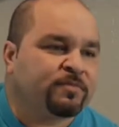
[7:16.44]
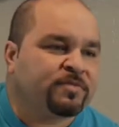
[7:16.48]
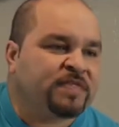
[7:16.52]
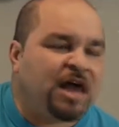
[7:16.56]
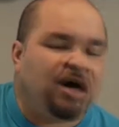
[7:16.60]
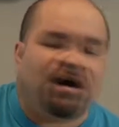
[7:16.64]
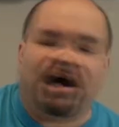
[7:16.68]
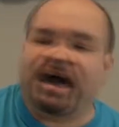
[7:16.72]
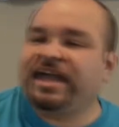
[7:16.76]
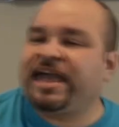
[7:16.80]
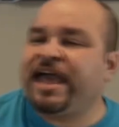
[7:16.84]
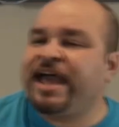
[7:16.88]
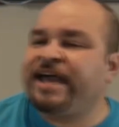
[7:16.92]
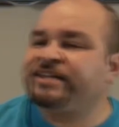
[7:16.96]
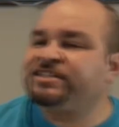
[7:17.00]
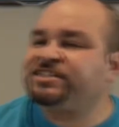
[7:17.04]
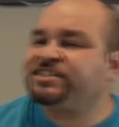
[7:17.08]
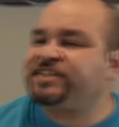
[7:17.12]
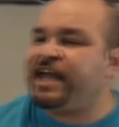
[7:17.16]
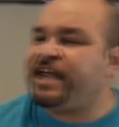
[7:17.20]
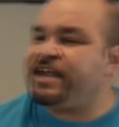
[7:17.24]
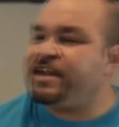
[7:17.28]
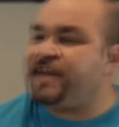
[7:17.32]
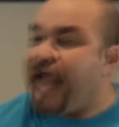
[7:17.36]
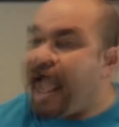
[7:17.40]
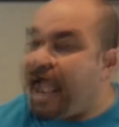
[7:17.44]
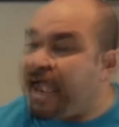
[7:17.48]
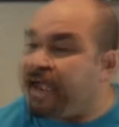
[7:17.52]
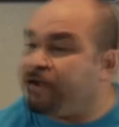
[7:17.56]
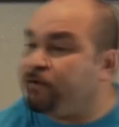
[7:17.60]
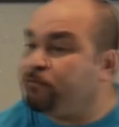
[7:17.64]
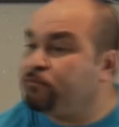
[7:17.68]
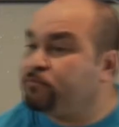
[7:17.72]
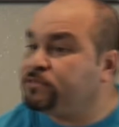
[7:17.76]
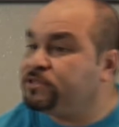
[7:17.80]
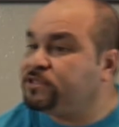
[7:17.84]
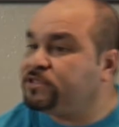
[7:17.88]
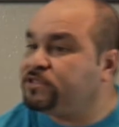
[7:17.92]
Now, I can't say
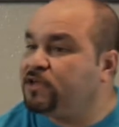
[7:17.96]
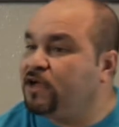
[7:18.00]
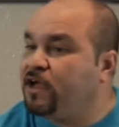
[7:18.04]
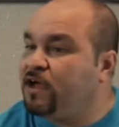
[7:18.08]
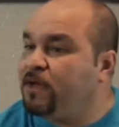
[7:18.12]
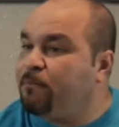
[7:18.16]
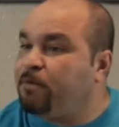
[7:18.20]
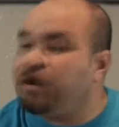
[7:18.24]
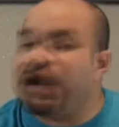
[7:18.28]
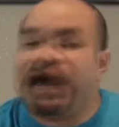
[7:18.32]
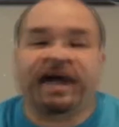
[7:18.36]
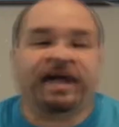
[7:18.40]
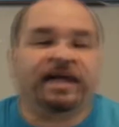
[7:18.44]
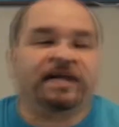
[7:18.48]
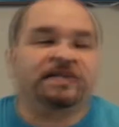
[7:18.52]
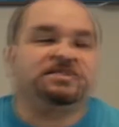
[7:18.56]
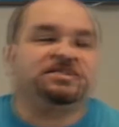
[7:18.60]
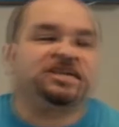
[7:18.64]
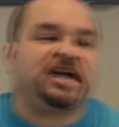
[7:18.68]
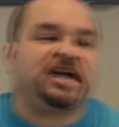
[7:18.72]
names, but I can